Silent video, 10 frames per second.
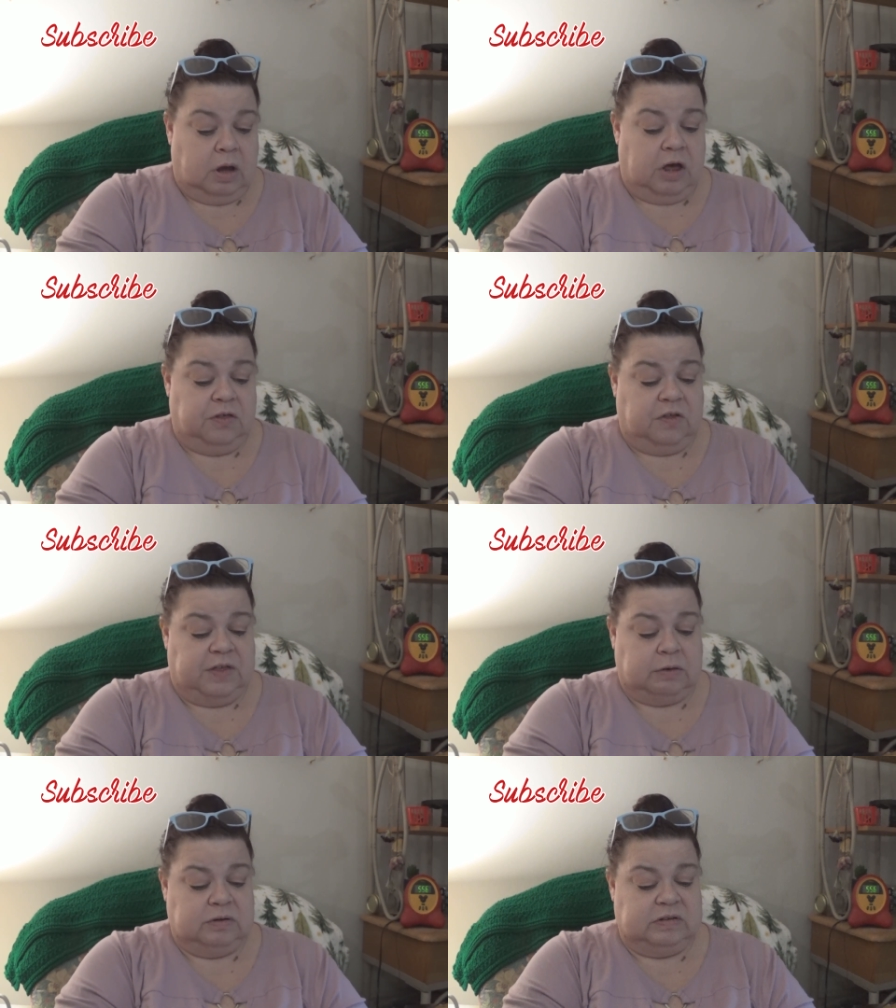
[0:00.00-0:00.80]
I thought
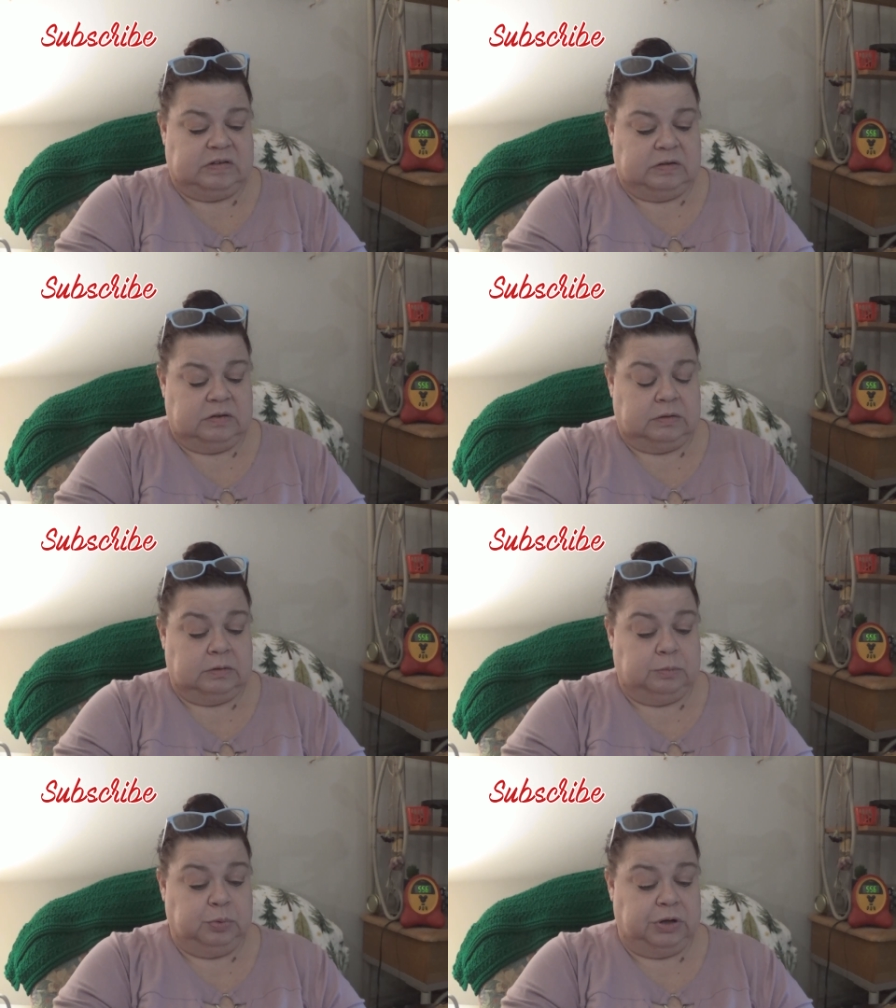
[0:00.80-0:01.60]
that was
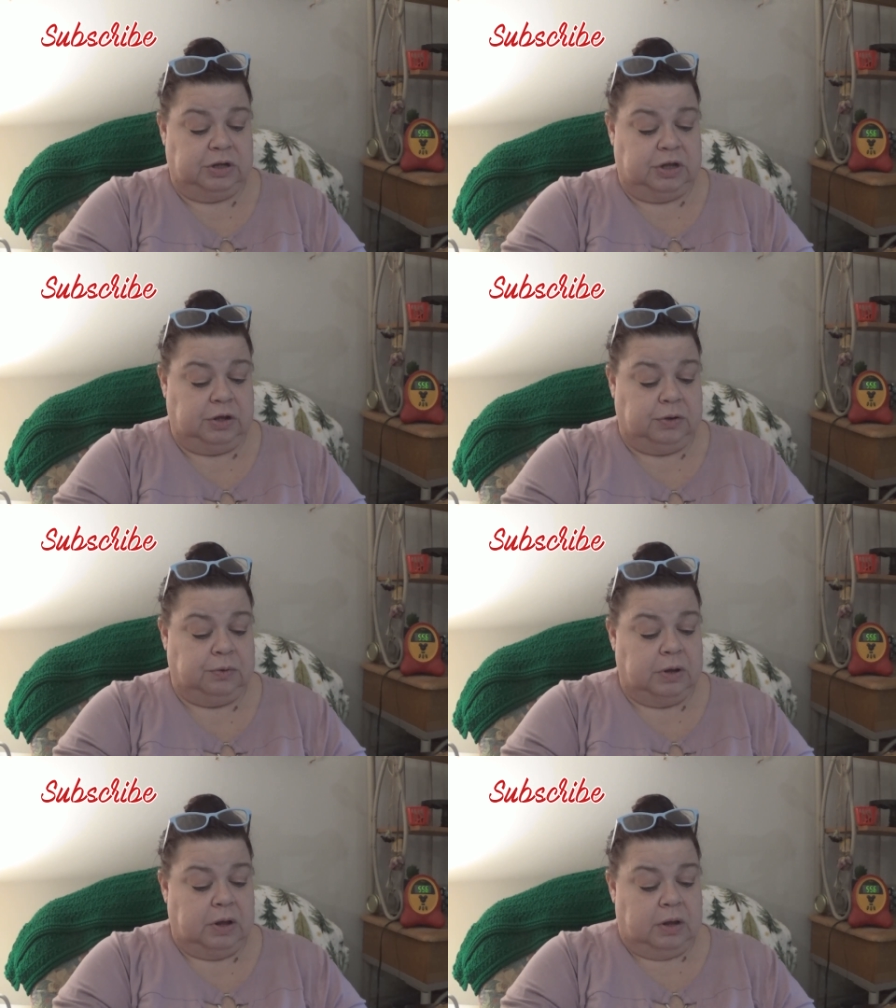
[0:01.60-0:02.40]
pretty
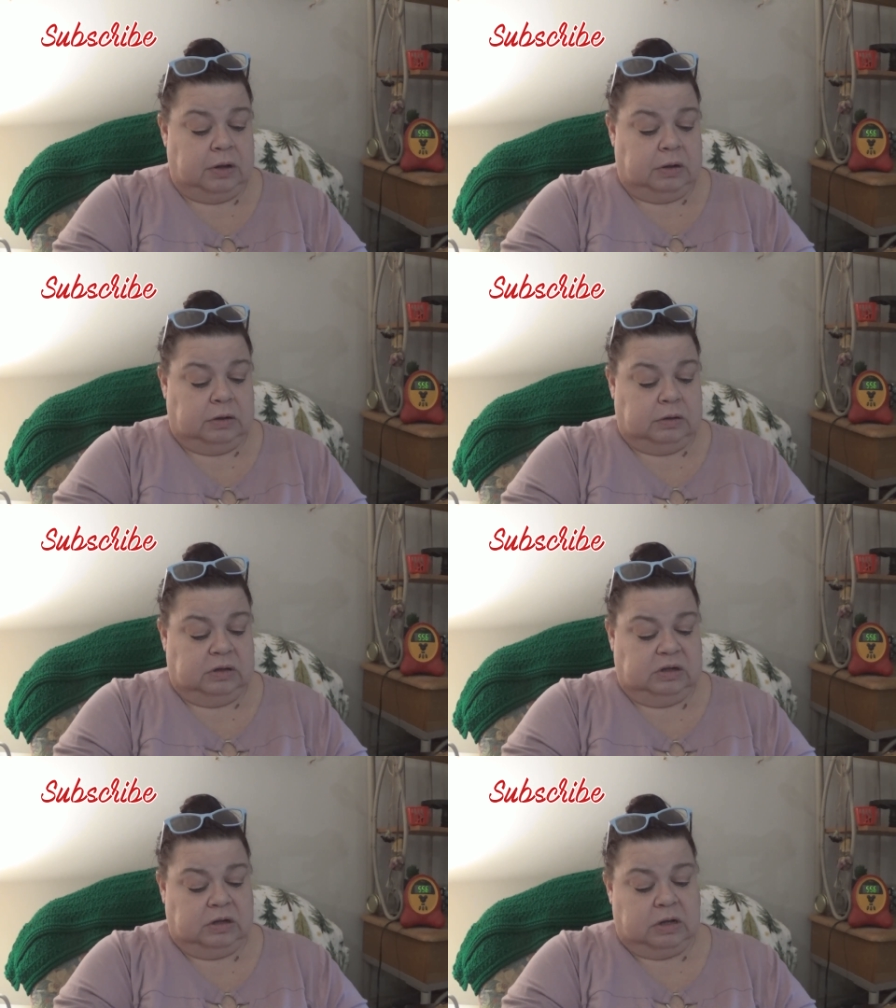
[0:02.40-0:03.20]
cute.
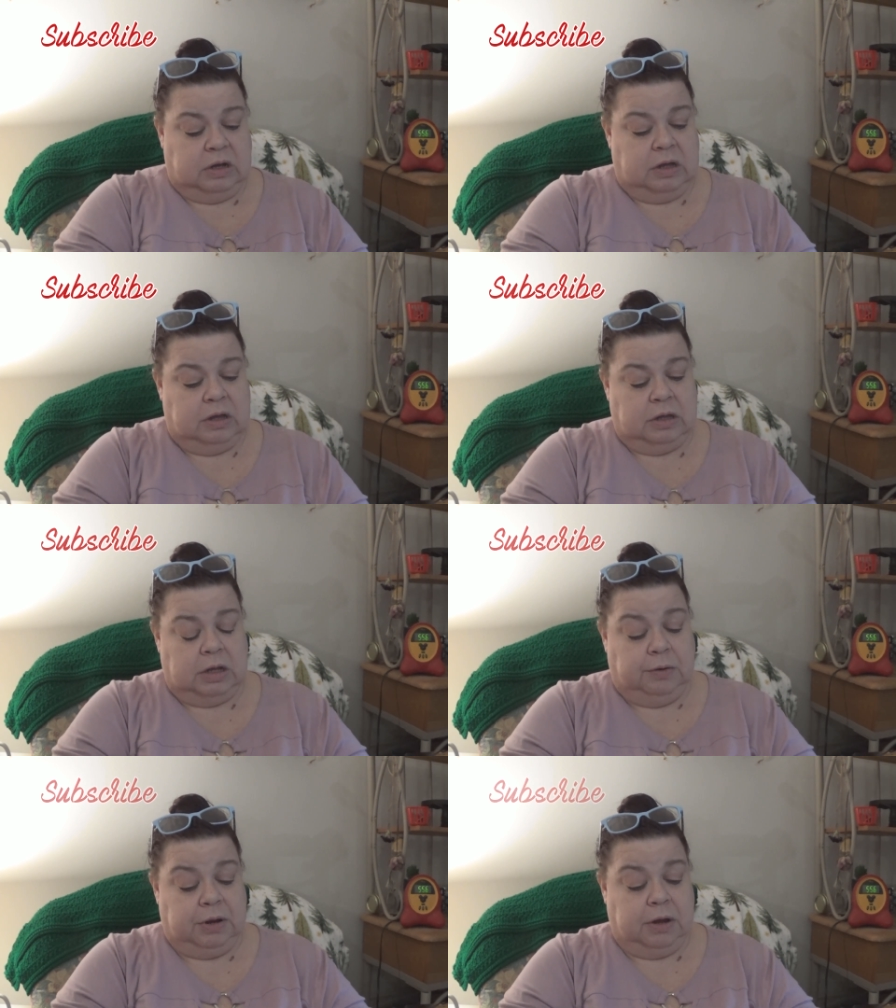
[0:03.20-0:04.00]
Ugh,
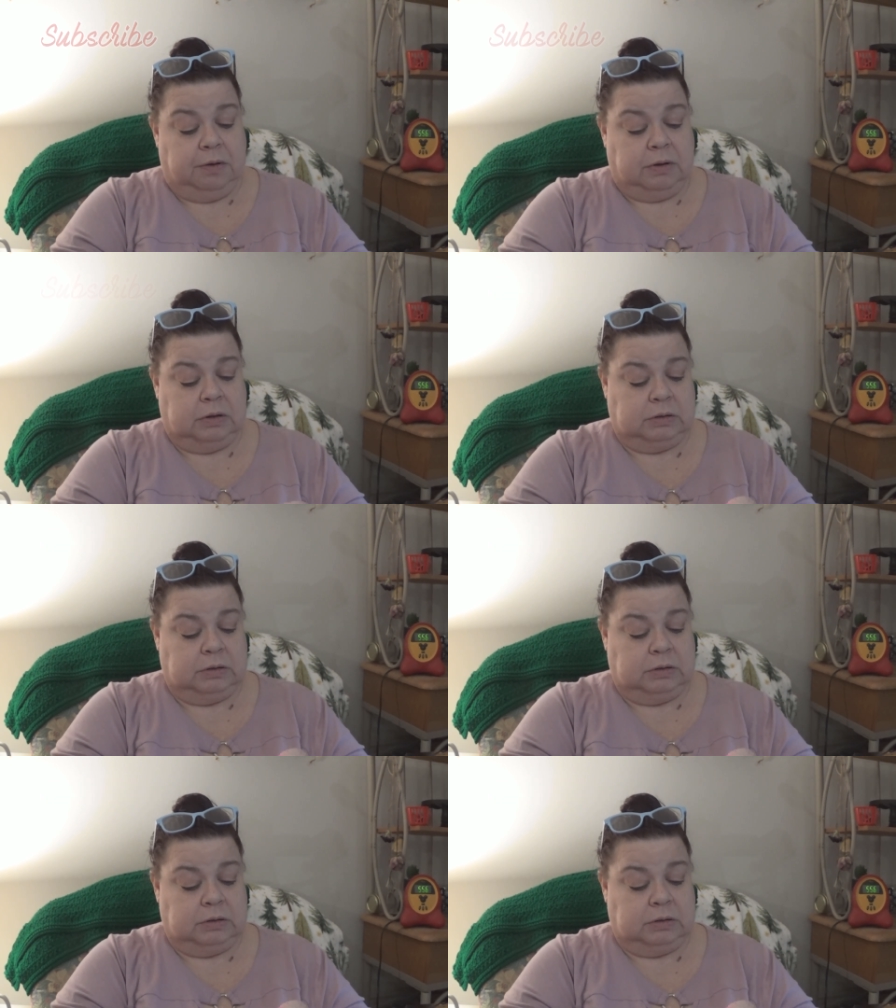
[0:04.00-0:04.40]
there we go.